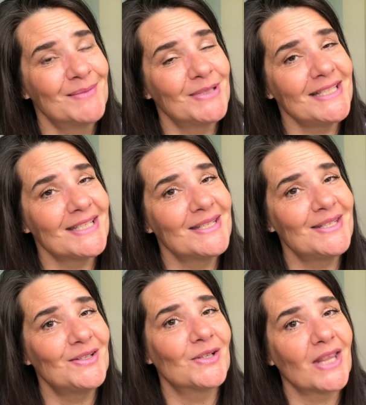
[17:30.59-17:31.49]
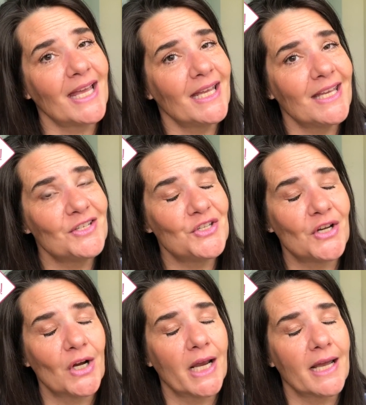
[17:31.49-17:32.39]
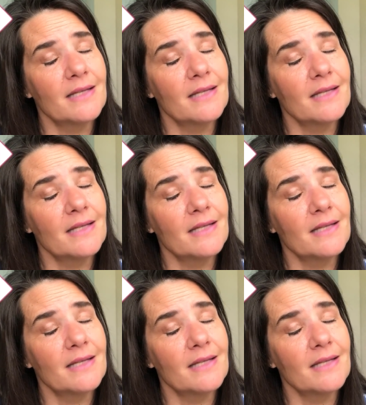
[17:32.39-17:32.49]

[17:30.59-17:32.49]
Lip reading: Please consider liking, sharing,